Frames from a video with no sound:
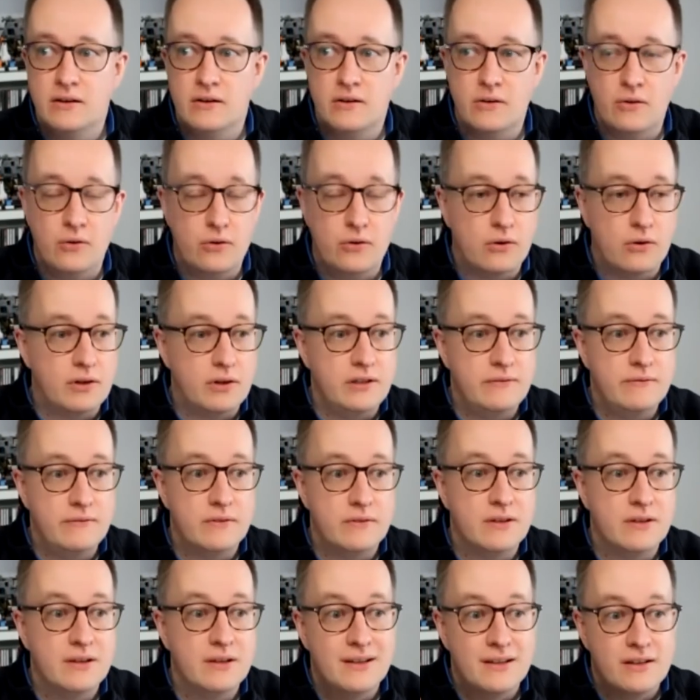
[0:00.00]
or
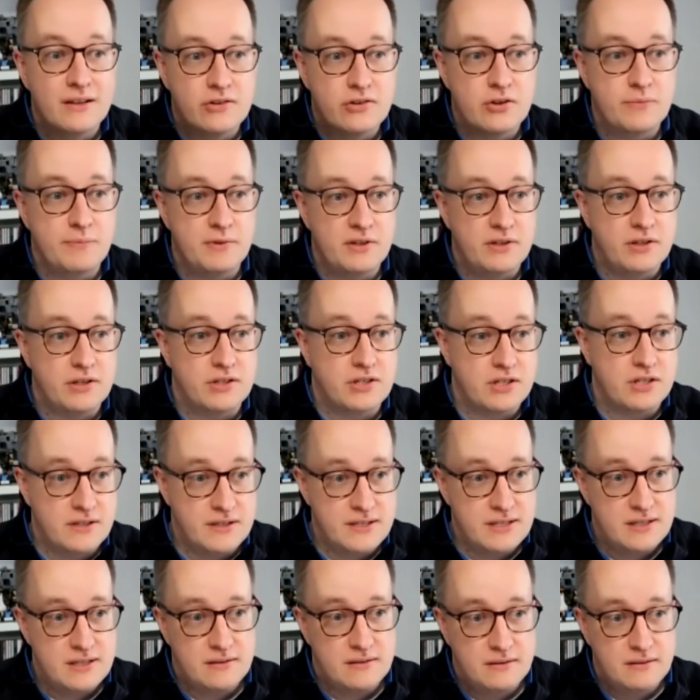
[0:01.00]
even triple
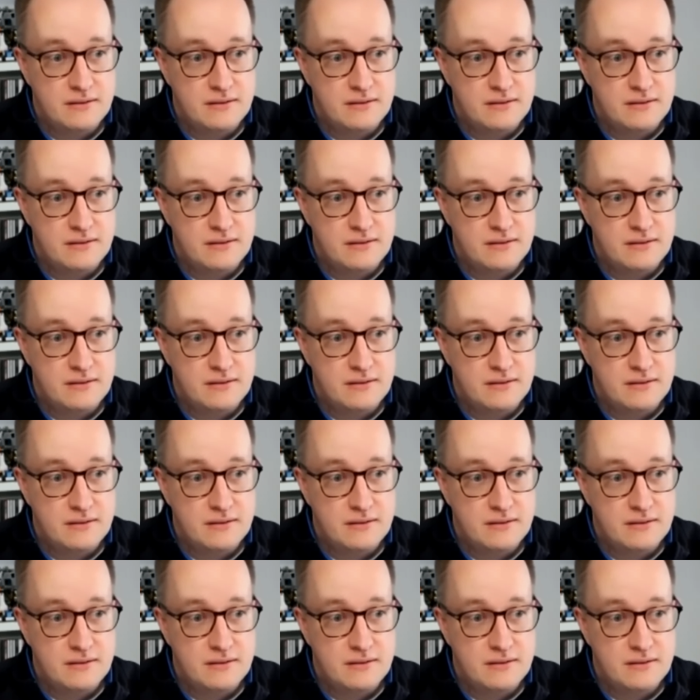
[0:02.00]
digits.